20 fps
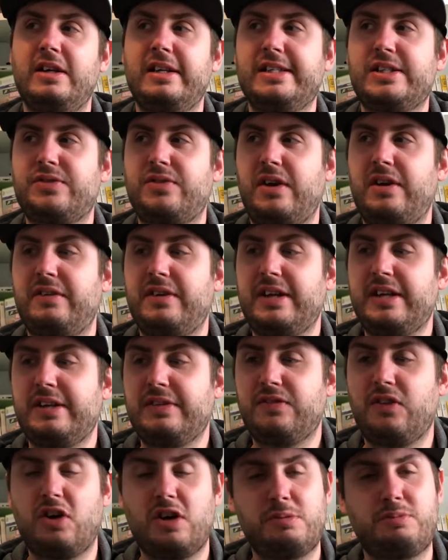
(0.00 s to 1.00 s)
It's
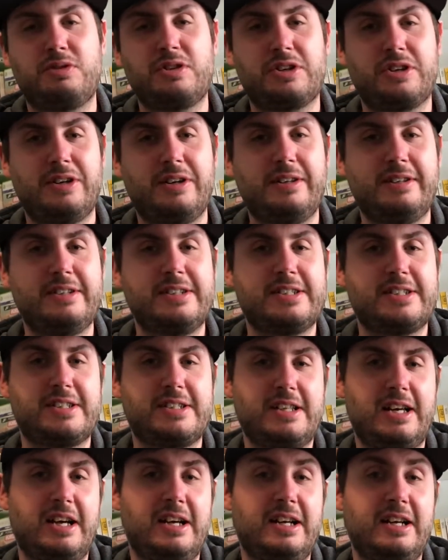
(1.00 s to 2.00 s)
very vibrant
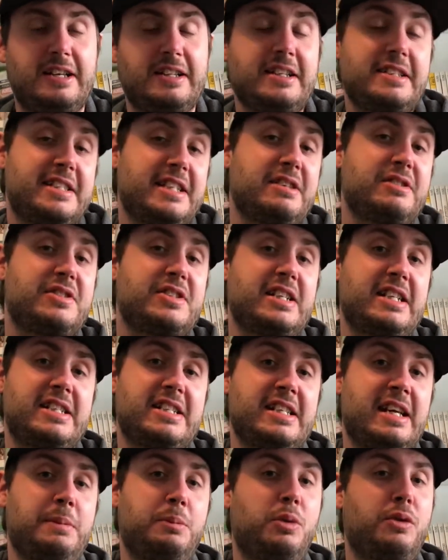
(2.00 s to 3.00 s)
colours. And the DLC is
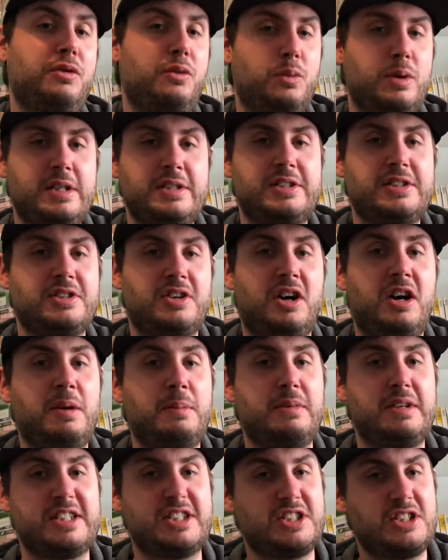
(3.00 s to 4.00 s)
set more of a winter
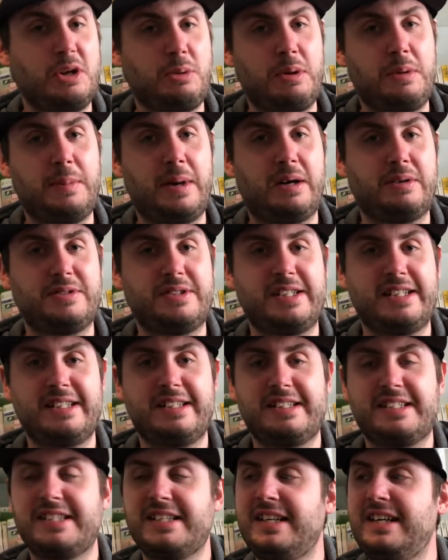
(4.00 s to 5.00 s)
time. It's snowy
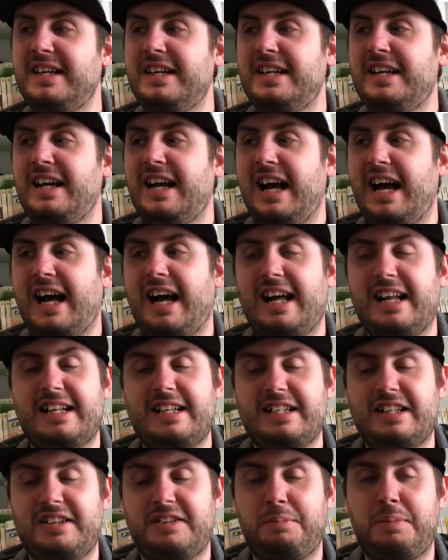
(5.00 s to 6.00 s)
mountains.
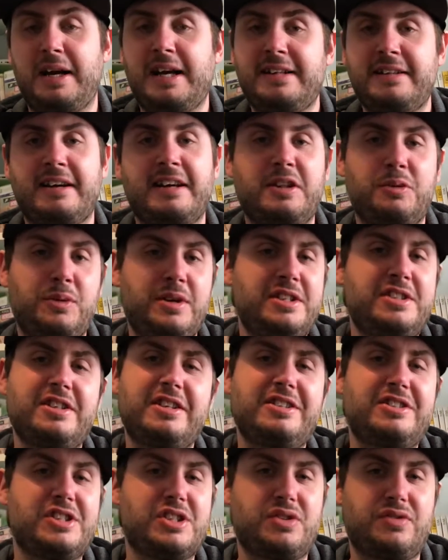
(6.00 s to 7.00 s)
And playing that in the
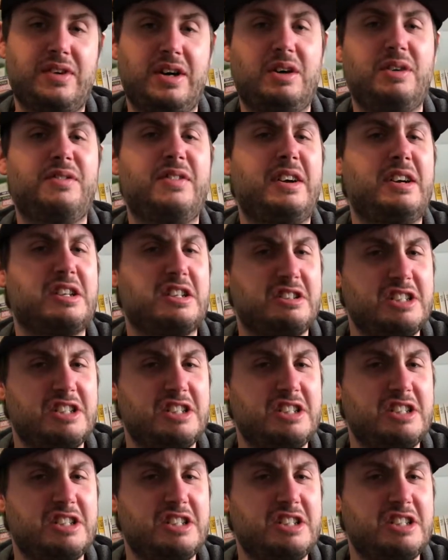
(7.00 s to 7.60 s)
winter just felt very